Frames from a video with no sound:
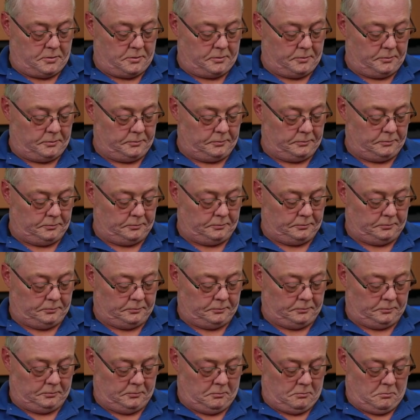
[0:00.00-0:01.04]

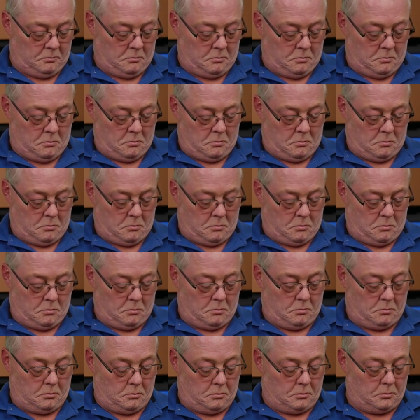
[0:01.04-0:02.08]

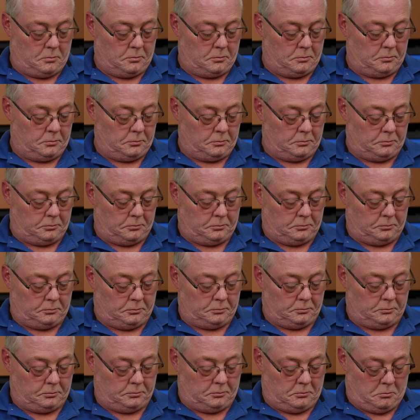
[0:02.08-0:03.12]

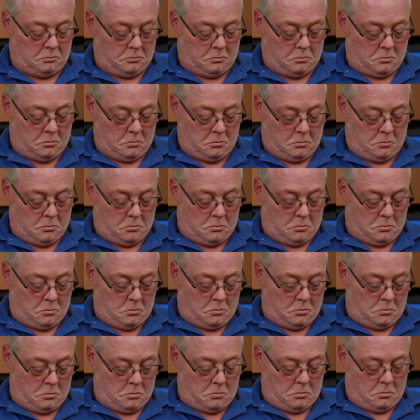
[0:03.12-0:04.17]

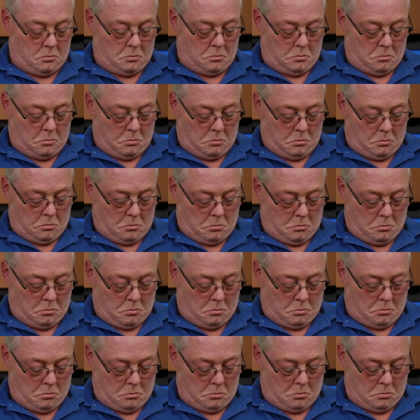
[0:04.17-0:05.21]

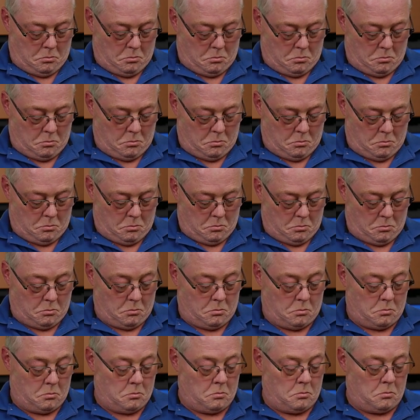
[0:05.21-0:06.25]

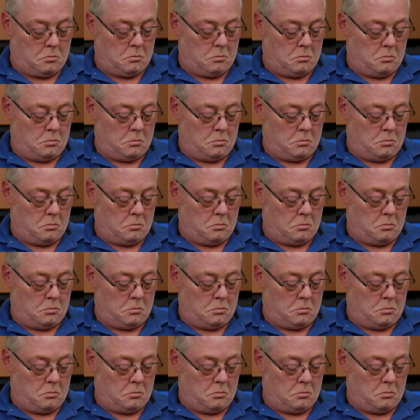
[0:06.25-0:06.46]
No one is speaking in this clip.